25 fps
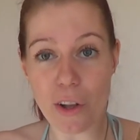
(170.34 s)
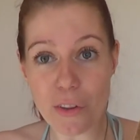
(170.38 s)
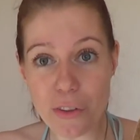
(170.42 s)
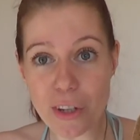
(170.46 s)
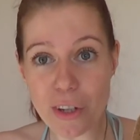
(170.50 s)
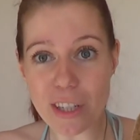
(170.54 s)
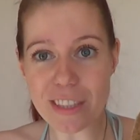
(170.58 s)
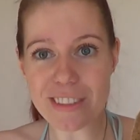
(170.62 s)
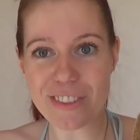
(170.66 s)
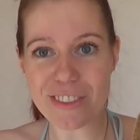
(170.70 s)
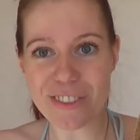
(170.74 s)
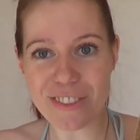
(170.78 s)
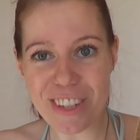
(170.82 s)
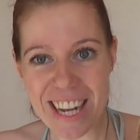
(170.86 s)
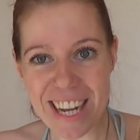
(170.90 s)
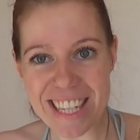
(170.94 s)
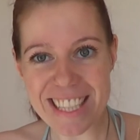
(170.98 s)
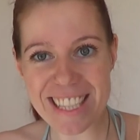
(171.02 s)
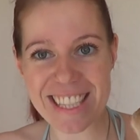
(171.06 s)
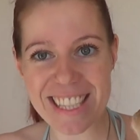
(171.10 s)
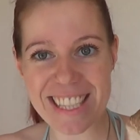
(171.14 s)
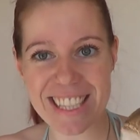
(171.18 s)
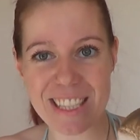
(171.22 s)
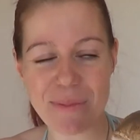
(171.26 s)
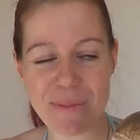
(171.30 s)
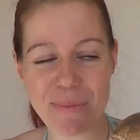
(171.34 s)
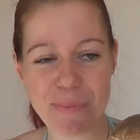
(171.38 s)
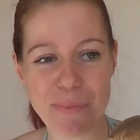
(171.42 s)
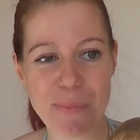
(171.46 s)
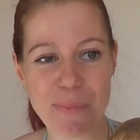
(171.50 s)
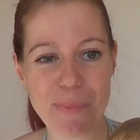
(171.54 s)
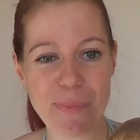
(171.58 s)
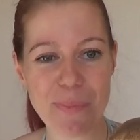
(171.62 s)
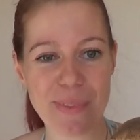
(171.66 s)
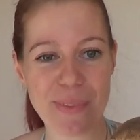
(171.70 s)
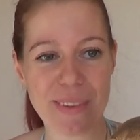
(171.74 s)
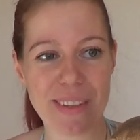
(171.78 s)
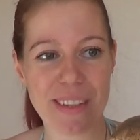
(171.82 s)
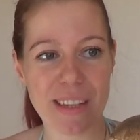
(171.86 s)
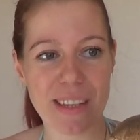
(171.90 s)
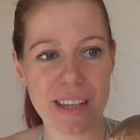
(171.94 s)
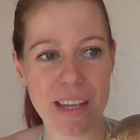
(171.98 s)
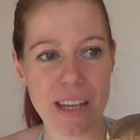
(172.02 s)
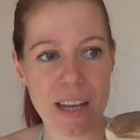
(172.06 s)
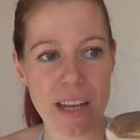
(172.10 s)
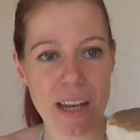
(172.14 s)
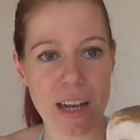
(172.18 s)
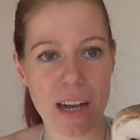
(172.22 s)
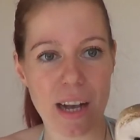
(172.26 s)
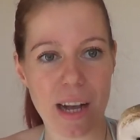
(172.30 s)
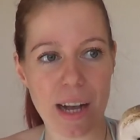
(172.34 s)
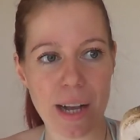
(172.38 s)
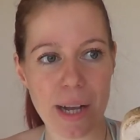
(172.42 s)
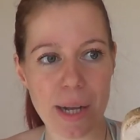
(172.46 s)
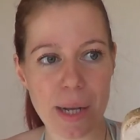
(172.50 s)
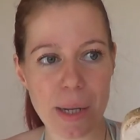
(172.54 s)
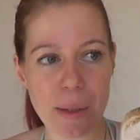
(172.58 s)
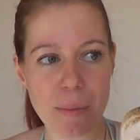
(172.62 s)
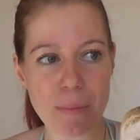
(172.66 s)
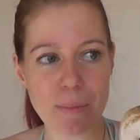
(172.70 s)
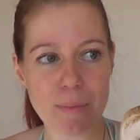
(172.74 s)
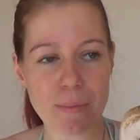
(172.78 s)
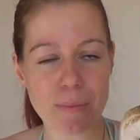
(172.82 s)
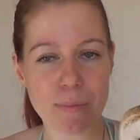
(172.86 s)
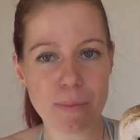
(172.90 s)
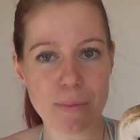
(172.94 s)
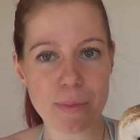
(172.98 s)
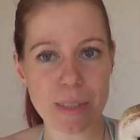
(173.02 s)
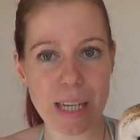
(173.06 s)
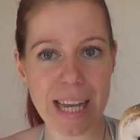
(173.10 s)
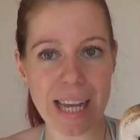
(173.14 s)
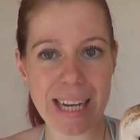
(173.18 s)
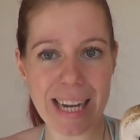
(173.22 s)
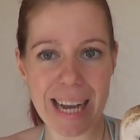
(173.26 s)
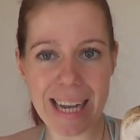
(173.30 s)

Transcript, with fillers: adult rats. Um, and